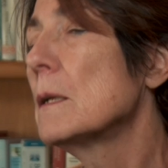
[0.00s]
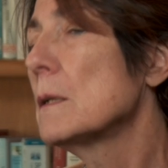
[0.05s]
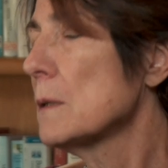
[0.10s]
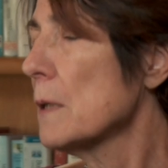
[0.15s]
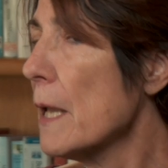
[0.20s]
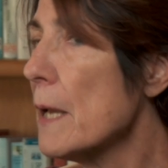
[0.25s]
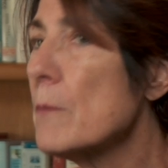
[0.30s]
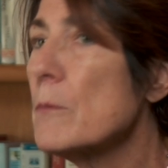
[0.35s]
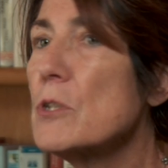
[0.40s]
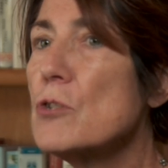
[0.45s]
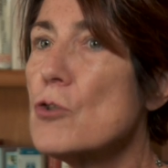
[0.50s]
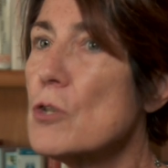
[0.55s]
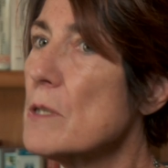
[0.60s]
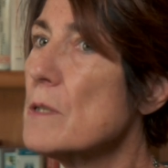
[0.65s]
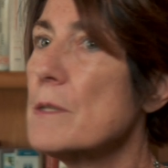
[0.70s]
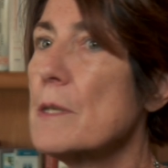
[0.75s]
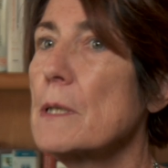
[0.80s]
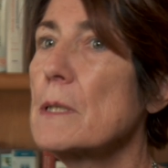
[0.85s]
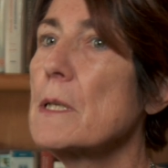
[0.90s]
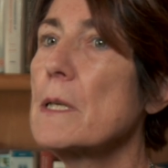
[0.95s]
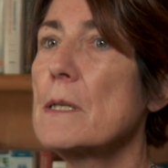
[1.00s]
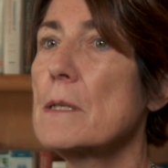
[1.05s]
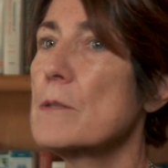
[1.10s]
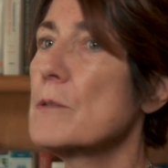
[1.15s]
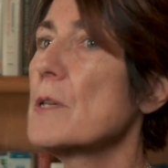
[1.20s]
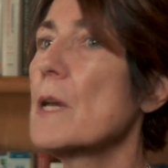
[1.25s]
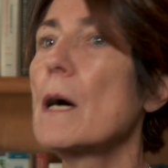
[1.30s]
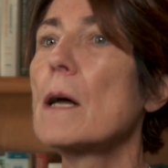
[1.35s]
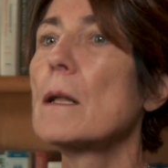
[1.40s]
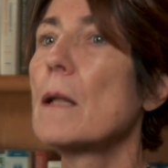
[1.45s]
Languages and
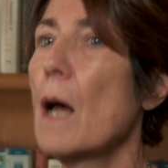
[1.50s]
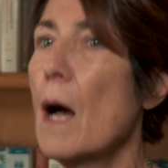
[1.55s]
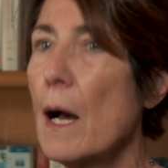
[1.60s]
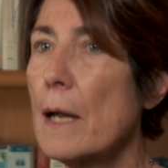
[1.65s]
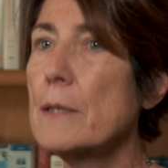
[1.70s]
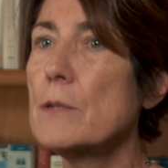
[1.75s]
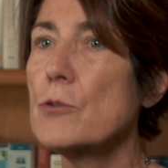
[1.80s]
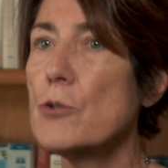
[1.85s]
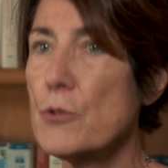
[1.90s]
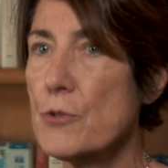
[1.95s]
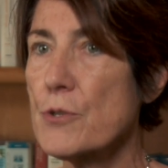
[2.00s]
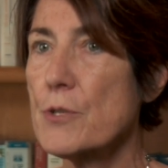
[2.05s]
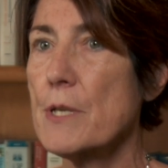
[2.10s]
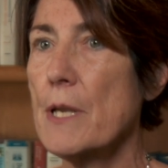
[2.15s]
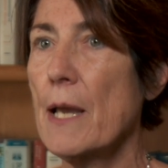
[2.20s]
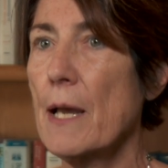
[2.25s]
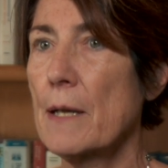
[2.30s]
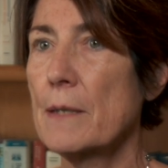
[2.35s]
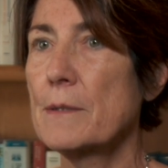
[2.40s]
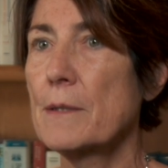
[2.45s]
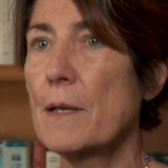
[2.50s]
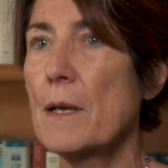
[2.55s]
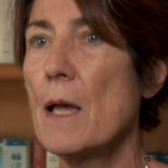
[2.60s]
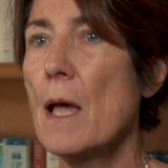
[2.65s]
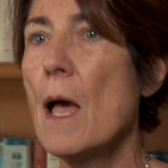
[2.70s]
ESL, I understand.